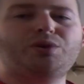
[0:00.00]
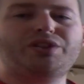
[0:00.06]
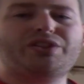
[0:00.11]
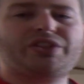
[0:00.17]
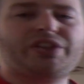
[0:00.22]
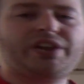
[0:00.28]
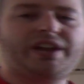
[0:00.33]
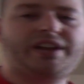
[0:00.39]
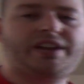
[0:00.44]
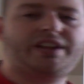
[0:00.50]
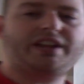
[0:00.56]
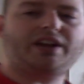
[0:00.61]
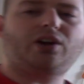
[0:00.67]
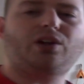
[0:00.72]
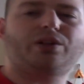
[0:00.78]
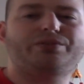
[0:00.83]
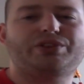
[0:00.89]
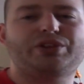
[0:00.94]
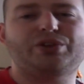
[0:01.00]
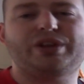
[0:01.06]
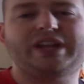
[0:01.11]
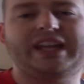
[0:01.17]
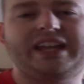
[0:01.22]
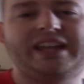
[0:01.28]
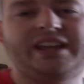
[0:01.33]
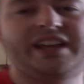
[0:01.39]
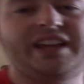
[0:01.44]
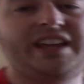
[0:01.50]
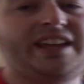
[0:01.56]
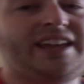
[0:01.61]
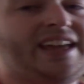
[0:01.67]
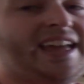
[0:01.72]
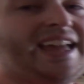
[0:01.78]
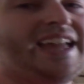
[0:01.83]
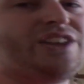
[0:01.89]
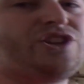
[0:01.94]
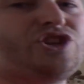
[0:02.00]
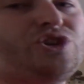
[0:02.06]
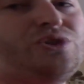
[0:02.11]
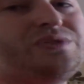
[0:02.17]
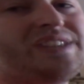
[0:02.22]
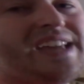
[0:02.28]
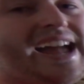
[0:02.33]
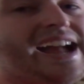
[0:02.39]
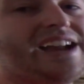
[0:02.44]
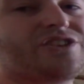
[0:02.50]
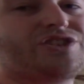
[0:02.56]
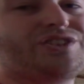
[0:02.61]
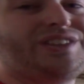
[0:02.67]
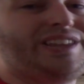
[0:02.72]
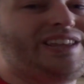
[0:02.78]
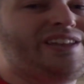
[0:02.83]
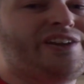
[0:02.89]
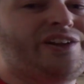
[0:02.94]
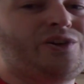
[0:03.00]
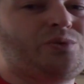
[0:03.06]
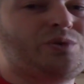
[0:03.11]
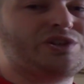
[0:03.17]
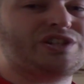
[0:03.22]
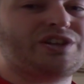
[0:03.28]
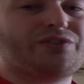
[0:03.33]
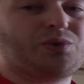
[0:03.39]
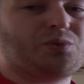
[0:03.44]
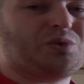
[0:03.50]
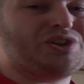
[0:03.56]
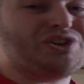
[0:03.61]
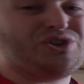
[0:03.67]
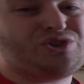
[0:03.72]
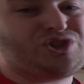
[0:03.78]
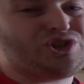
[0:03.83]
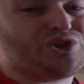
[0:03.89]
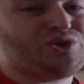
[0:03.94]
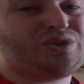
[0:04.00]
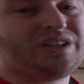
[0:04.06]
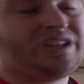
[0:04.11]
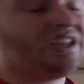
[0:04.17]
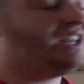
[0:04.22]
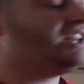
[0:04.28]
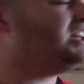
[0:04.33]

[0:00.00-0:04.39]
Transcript: With Call of Duty, it shoots actually whichever one you shoot,